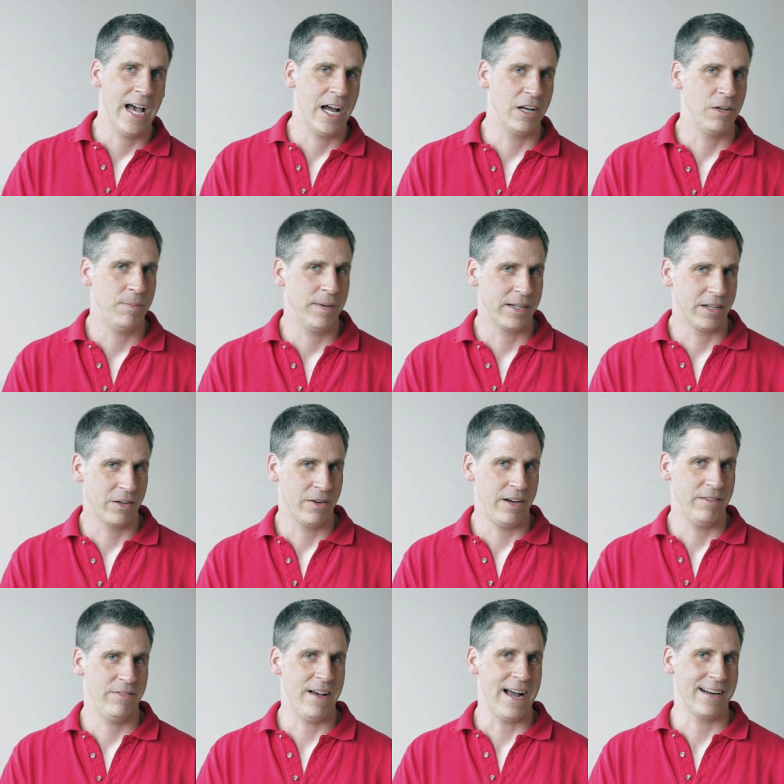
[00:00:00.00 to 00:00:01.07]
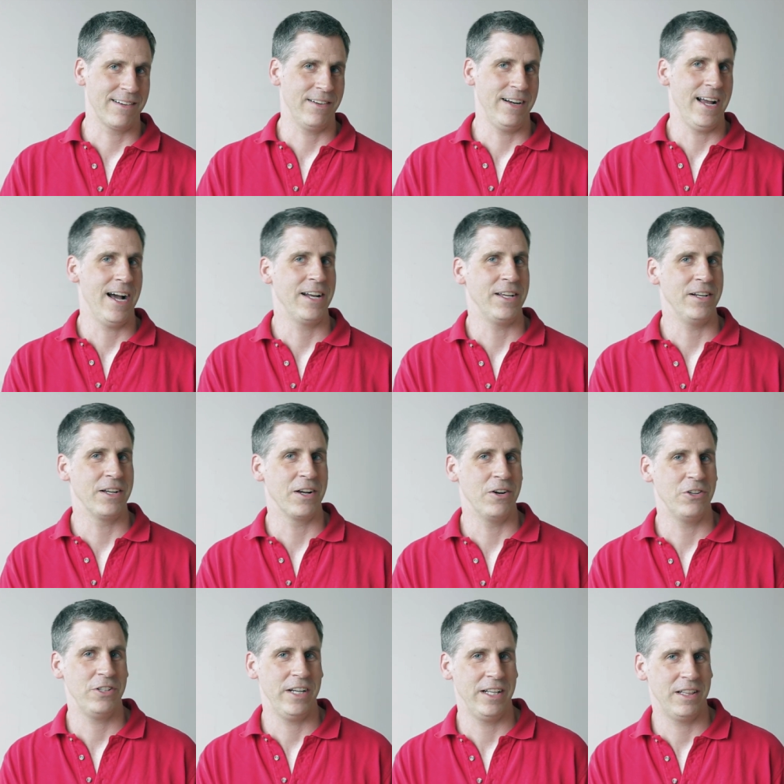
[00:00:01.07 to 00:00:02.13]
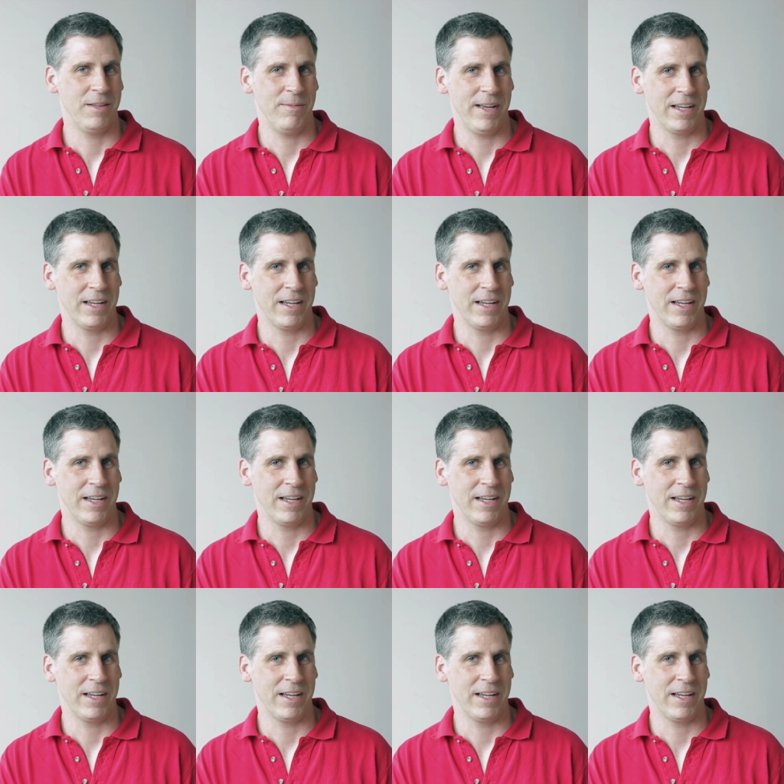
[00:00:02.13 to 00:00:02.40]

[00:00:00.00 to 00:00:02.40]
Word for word: how do you pick a great factory, how do you negotiate the